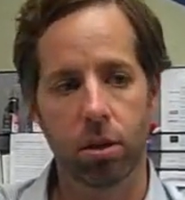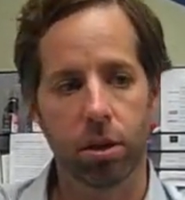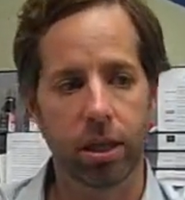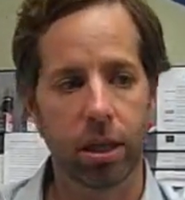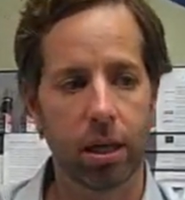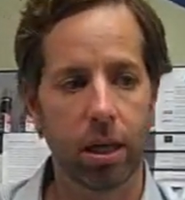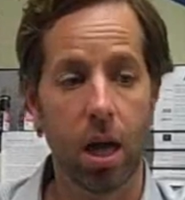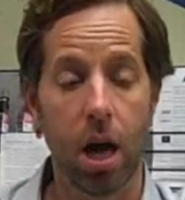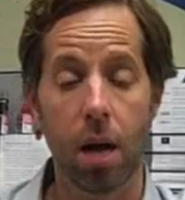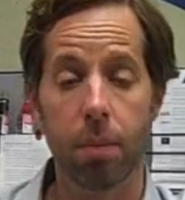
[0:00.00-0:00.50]

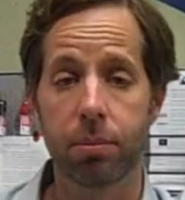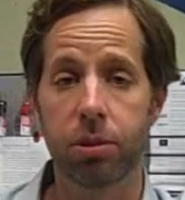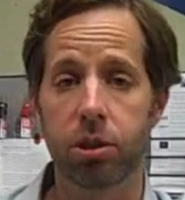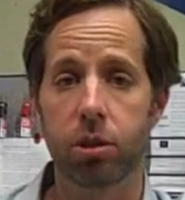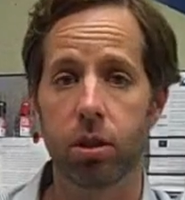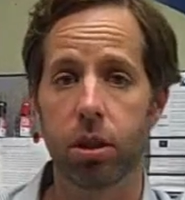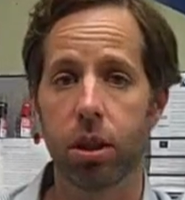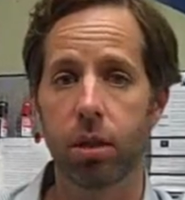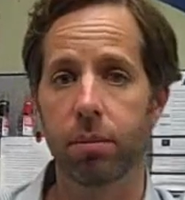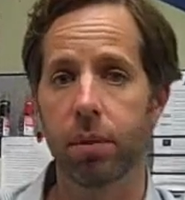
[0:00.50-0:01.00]
looking
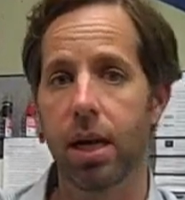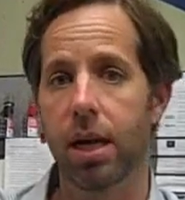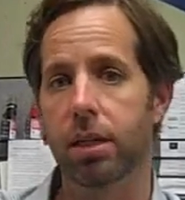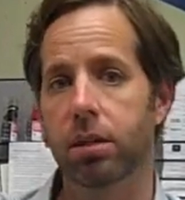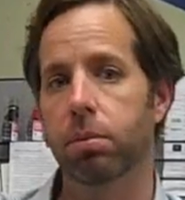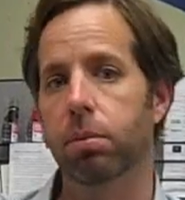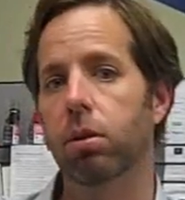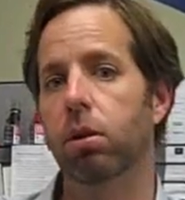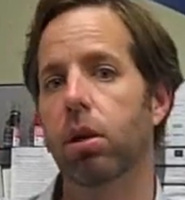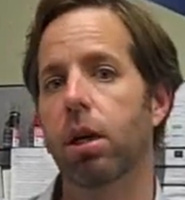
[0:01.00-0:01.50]
upstream at
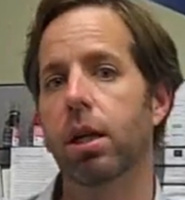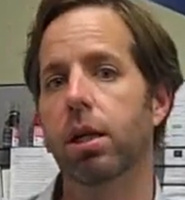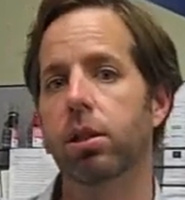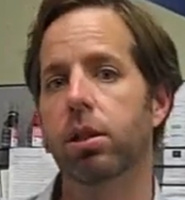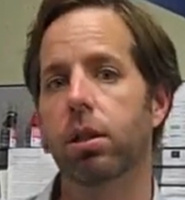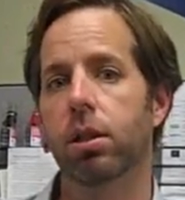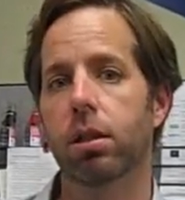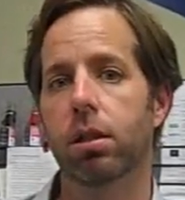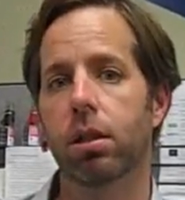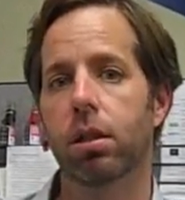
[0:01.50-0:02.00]

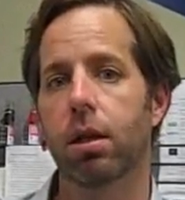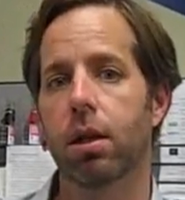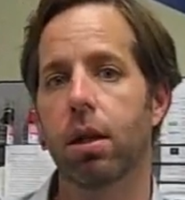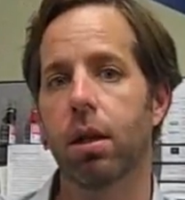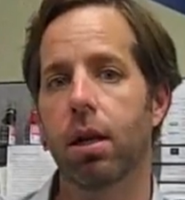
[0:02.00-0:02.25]
exploration,